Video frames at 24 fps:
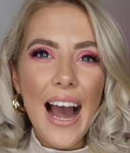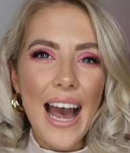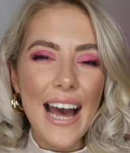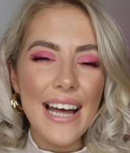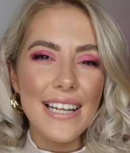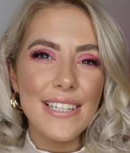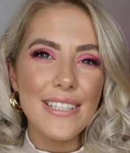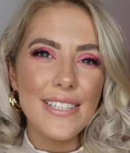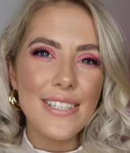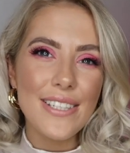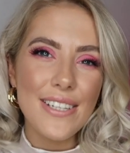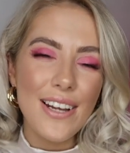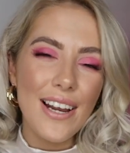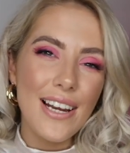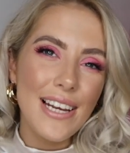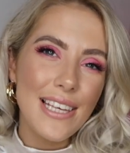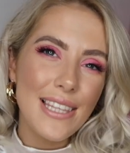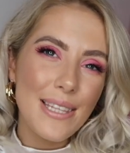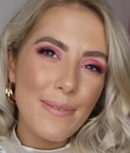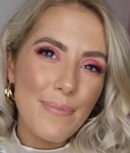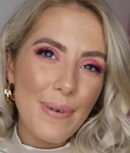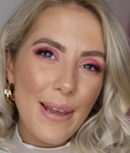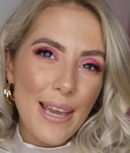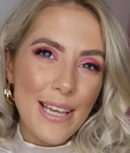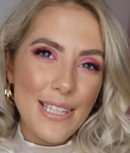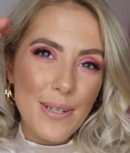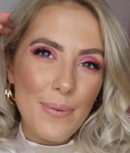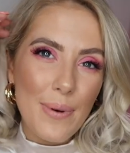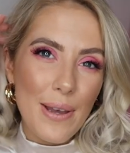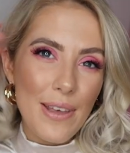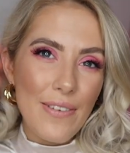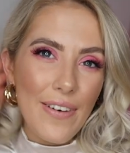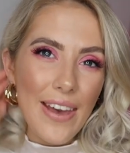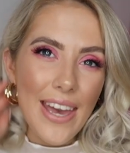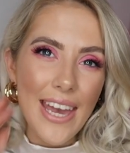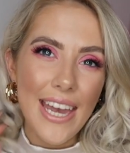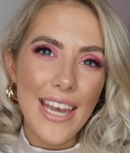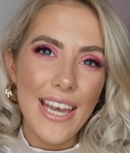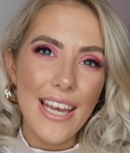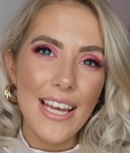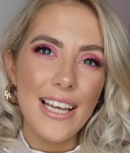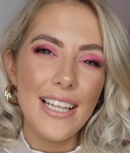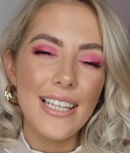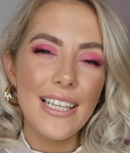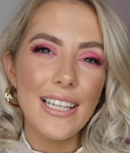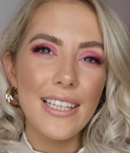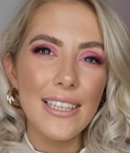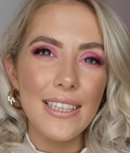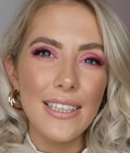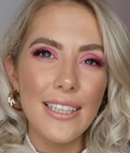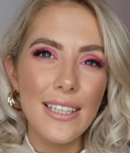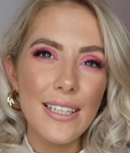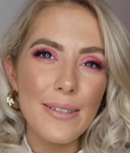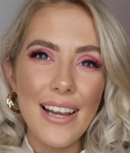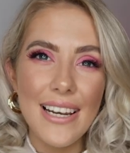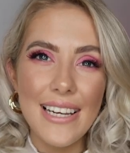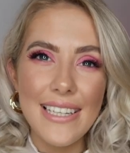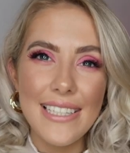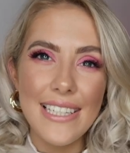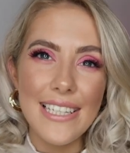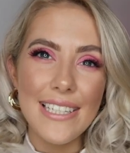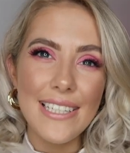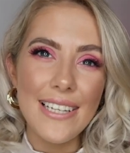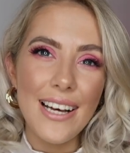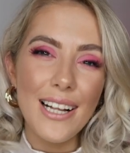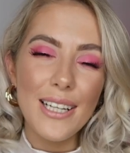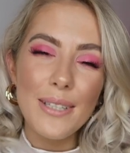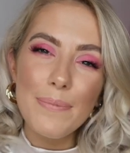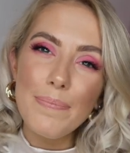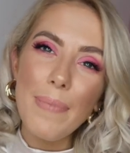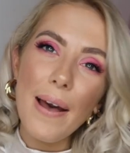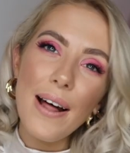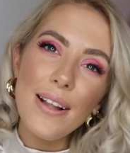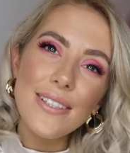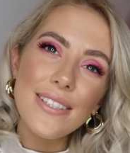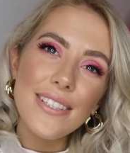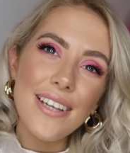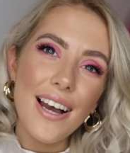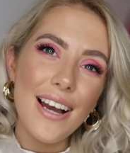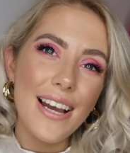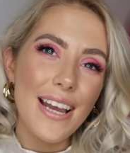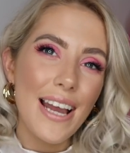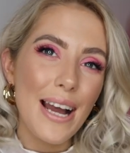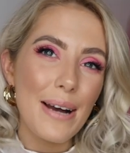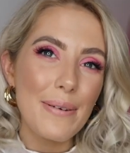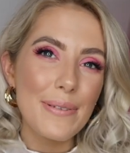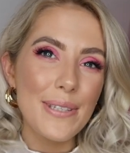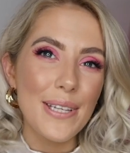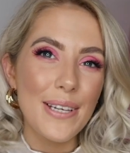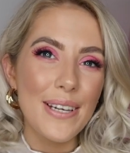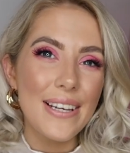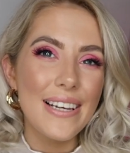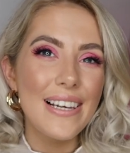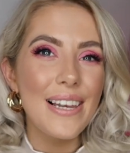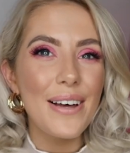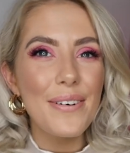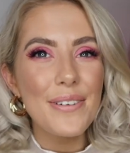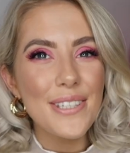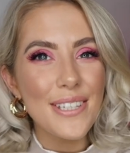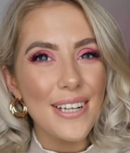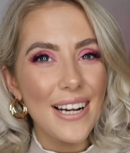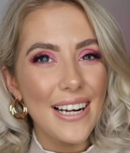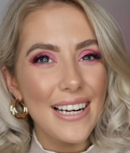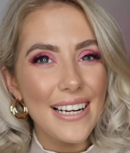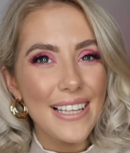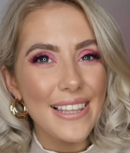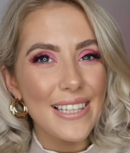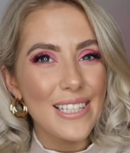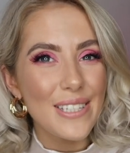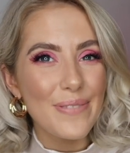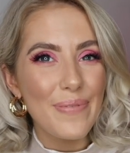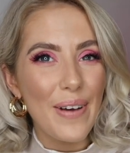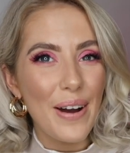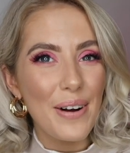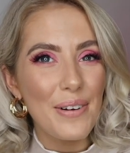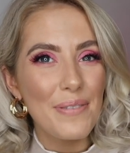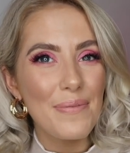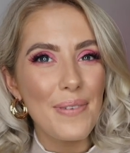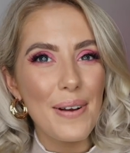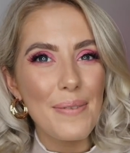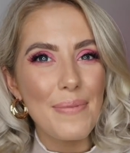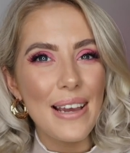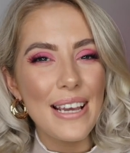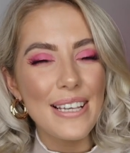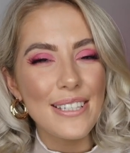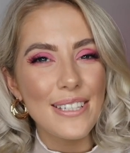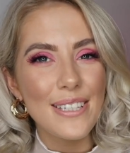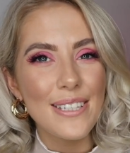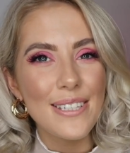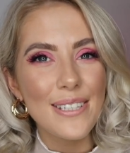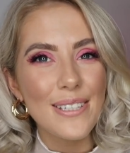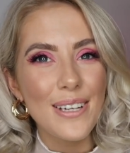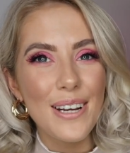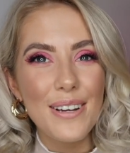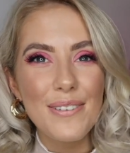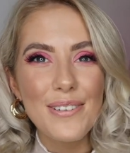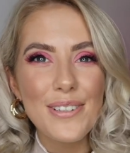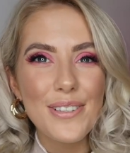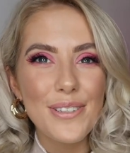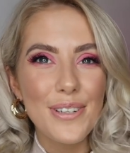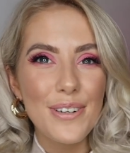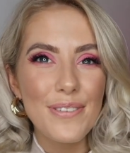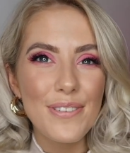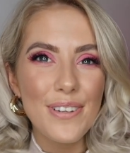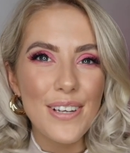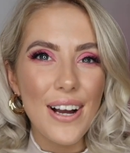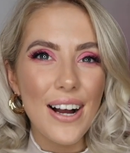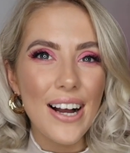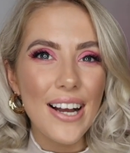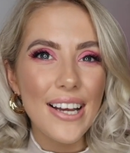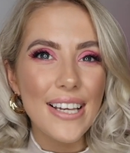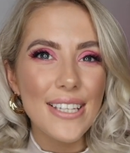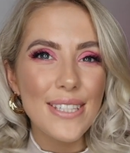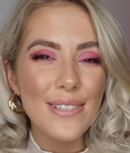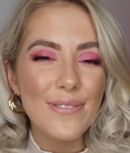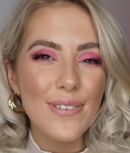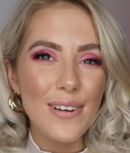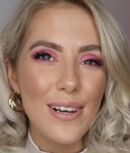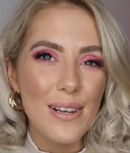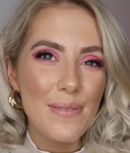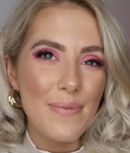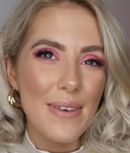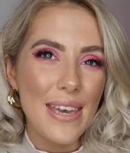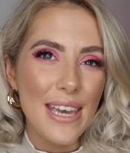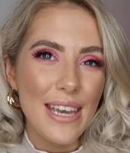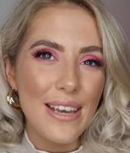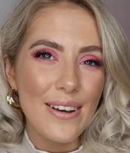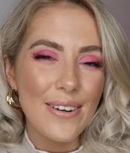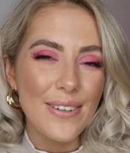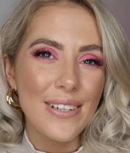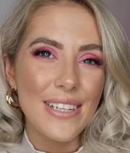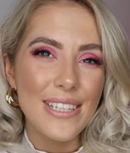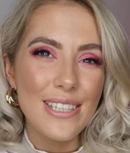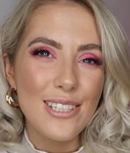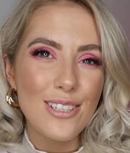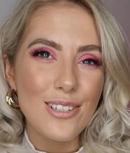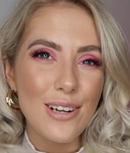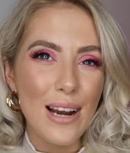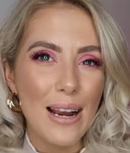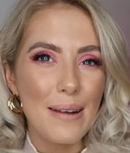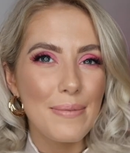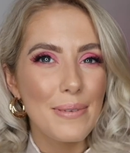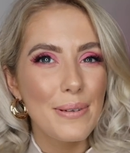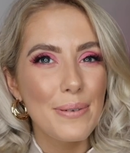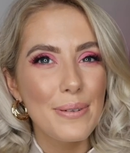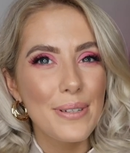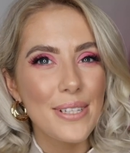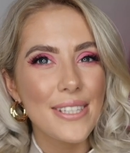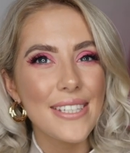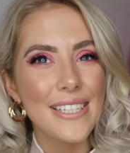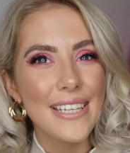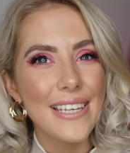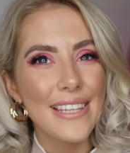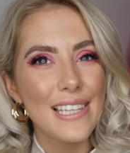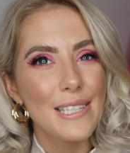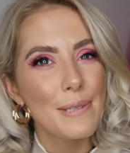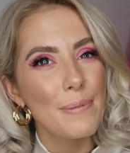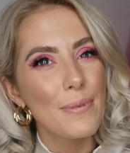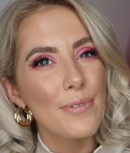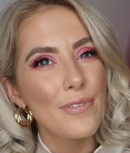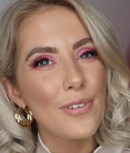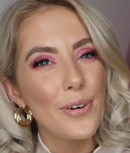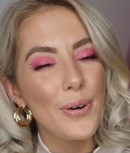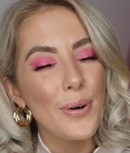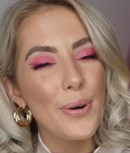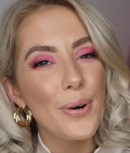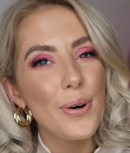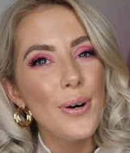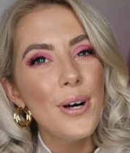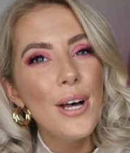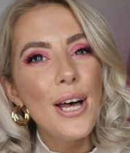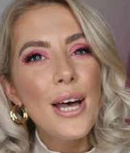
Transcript: And styling the blazer with a little eyelet detailed belt. I absolutely love styling this belt with my blazers, so I'm sure if you guys follow me on Instagram, you would have seen this before.